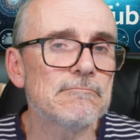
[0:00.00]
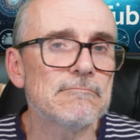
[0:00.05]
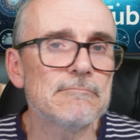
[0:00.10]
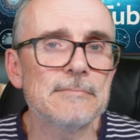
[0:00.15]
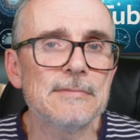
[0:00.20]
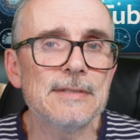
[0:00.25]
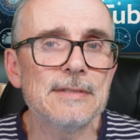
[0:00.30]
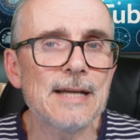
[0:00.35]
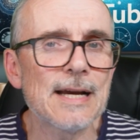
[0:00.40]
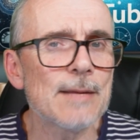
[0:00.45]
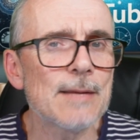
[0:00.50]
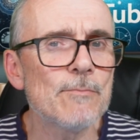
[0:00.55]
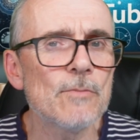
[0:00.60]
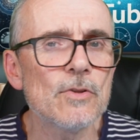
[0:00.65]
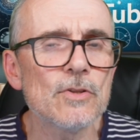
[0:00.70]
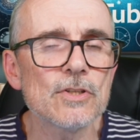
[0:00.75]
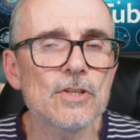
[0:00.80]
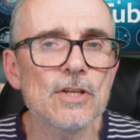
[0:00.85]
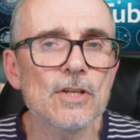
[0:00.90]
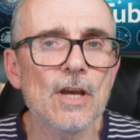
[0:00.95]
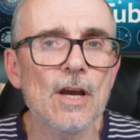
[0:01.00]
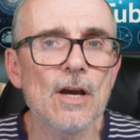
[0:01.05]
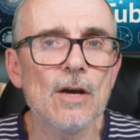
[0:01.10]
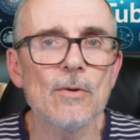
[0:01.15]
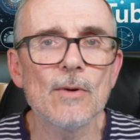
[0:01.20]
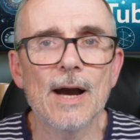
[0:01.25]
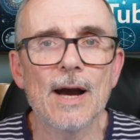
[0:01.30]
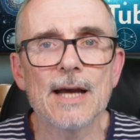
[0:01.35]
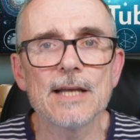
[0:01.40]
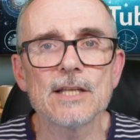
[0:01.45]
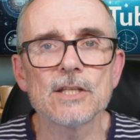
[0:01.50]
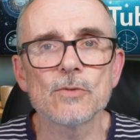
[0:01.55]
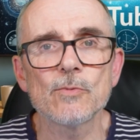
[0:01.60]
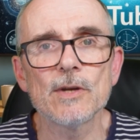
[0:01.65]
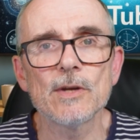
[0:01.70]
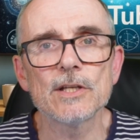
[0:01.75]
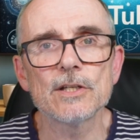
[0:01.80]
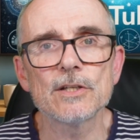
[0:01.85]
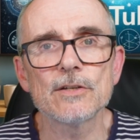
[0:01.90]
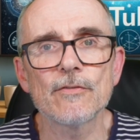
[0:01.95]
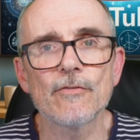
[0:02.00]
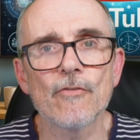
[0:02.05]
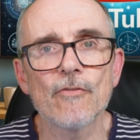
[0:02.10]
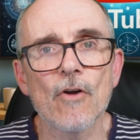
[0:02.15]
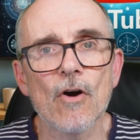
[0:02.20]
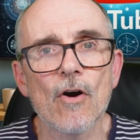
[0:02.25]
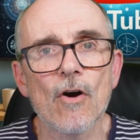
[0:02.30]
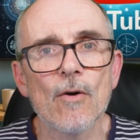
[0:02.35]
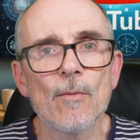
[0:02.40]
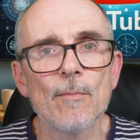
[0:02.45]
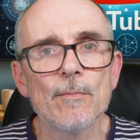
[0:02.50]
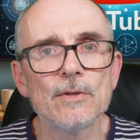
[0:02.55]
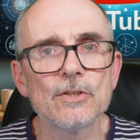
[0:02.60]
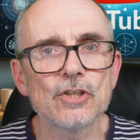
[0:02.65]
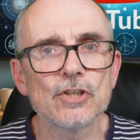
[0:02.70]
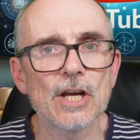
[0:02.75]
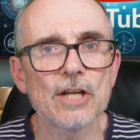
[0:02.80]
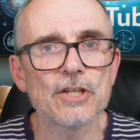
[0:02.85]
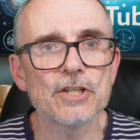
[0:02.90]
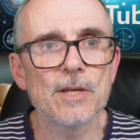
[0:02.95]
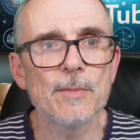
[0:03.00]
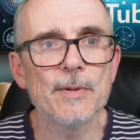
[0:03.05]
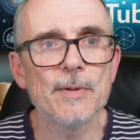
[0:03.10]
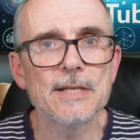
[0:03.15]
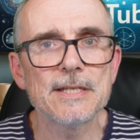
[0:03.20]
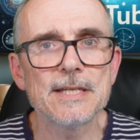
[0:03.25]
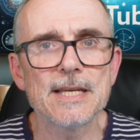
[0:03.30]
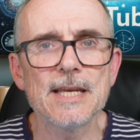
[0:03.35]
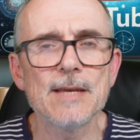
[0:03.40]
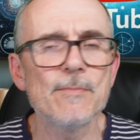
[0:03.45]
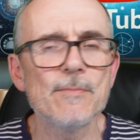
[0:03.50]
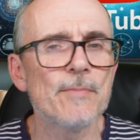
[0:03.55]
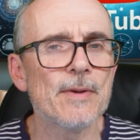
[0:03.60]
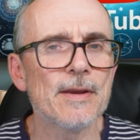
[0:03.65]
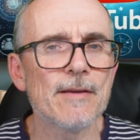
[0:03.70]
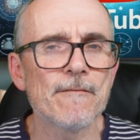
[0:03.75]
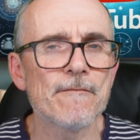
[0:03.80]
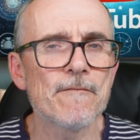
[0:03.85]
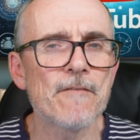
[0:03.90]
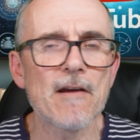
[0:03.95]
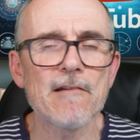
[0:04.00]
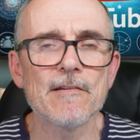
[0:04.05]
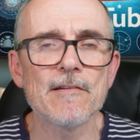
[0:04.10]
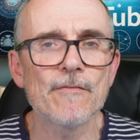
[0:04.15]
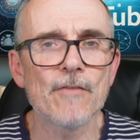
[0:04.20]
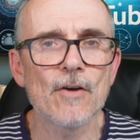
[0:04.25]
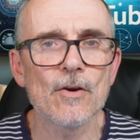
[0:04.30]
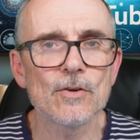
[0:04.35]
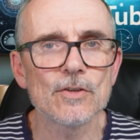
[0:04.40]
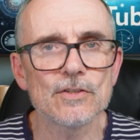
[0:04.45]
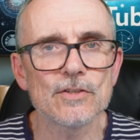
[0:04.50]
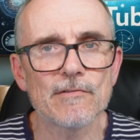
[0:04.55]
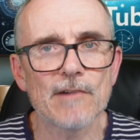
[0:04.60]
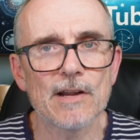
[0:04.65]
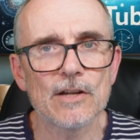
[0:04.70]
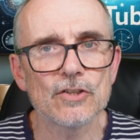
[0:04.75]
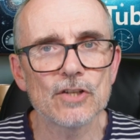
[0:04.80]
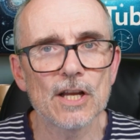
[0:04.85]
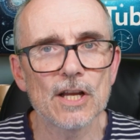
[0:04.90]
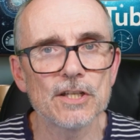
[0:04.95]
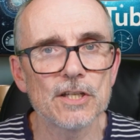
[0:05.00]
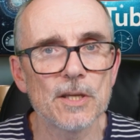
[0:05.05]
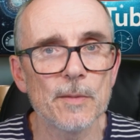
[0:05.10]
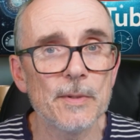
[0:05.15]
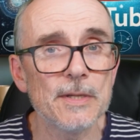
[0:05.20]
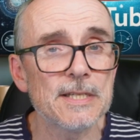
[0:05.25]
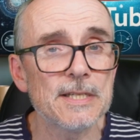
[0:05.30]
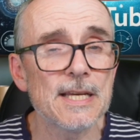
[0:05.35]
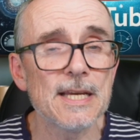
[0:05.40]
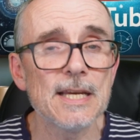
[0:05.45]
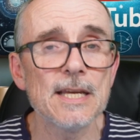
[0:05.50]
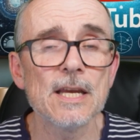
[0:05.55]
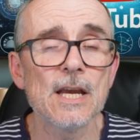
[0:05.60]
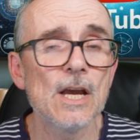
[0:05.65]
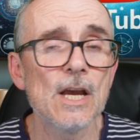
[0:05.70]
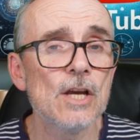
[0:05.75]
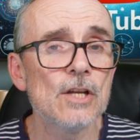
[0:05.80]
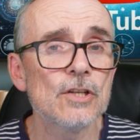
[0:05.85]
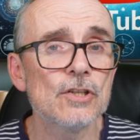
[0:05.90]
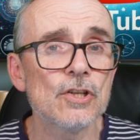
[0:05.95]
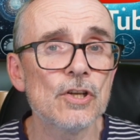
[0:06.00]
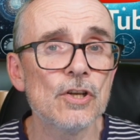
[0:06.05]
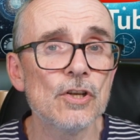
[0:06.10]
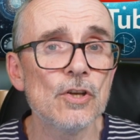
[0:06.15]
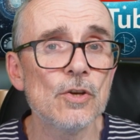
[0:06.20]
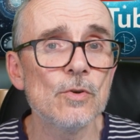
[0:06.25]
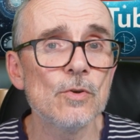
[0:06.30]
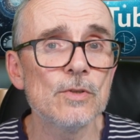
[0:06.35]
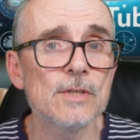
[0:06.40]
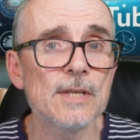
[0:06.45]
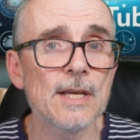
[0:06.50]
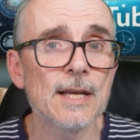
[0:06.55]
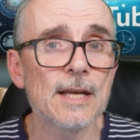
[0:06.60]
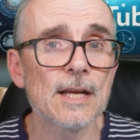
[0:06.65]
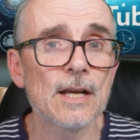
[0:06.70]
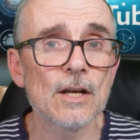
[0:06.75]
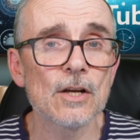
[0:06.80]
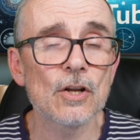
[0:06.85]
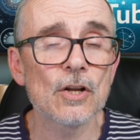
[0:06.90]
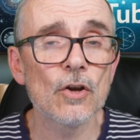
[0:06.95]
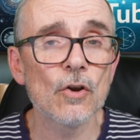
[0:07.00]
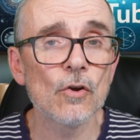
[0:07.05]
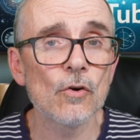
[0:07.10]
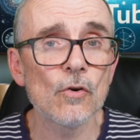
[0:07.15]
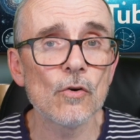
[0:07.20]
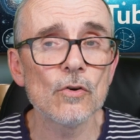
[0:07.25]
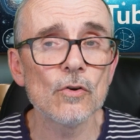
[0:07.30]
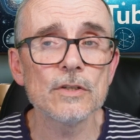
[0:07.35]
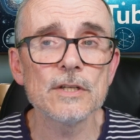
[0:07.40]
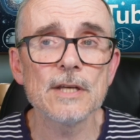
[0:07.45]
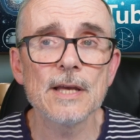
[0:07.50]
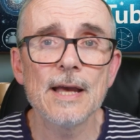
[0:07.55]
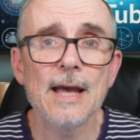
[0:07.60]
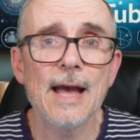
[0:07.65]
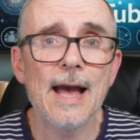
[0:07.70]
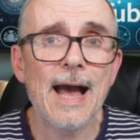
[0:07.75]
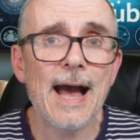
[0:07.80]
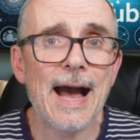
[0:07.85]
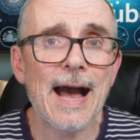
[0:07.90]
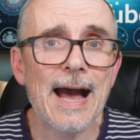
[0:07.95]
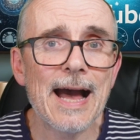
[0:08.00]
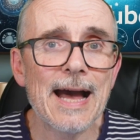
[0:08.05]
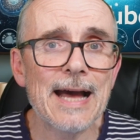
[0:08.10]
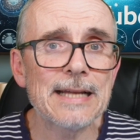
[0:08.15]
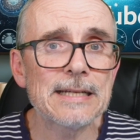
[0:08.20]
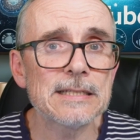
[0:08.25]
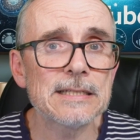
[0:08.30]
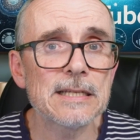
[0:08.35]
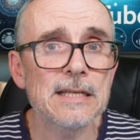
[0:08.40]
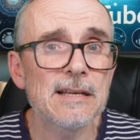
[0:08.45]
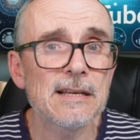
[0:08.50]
9 months ago, I switched from ChatGPT, being very focused around ChatGPT, to using Claude. And